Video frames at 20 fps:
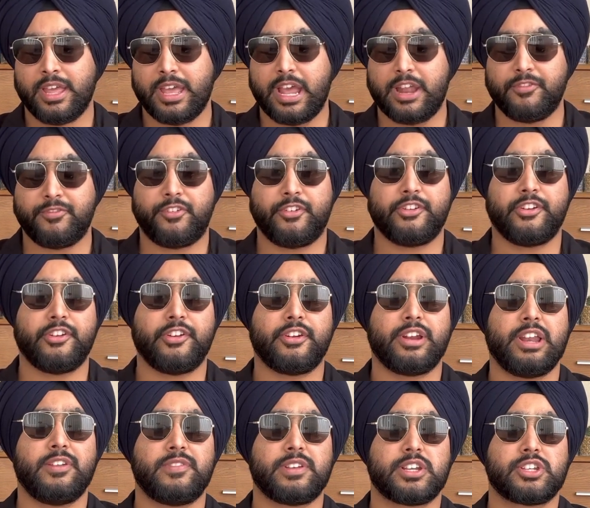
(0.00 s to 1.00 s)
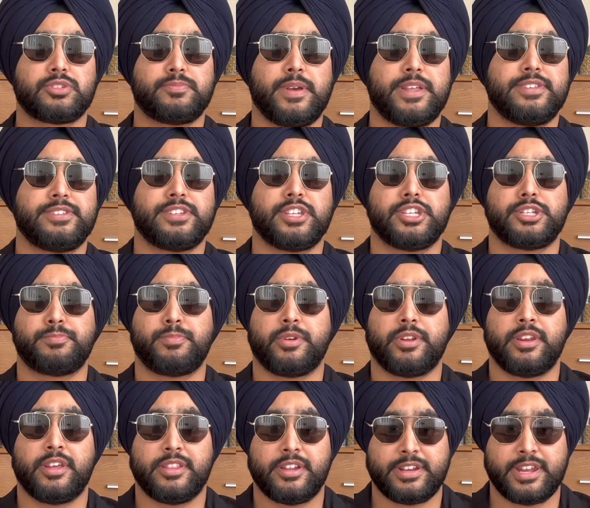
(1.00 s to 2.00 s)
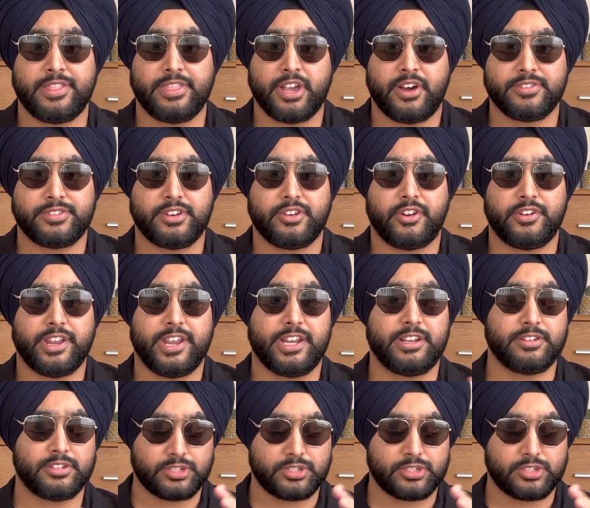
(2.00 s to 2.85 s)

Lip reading: and for living expenses, put another £10,000 on it.